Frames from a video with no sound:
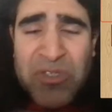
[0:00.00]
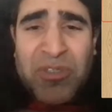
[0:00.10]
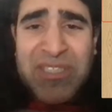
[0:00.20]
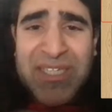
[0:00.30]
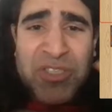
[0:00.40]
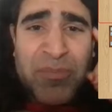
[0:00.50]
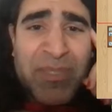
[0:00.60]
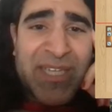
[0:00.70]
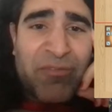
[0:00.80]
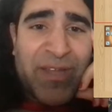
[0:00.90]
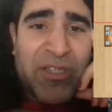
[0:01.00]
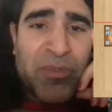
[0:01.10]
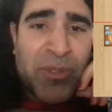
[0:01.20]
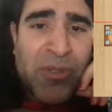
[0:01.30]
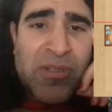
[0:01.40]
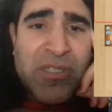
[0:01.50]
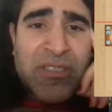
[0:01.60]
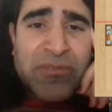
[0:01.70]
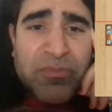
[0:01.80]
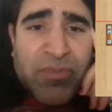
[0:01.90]
not actually be that valuable.
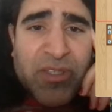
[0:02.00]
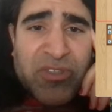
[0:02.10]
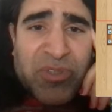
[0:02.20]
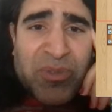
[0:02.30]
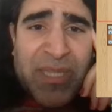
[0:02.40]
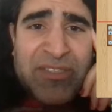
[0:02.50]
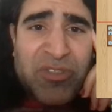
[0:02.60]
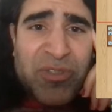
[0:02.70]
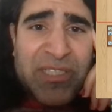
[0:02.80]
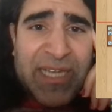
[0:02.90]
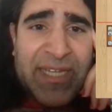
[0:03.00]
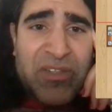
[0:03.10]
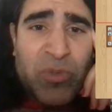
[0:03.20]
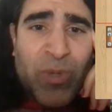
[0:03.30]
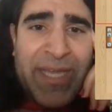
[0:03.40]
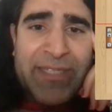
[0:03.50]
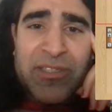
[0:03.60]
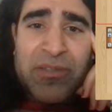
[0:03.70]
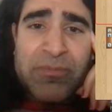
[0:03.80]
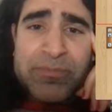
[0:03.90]
So let's look at the wagon.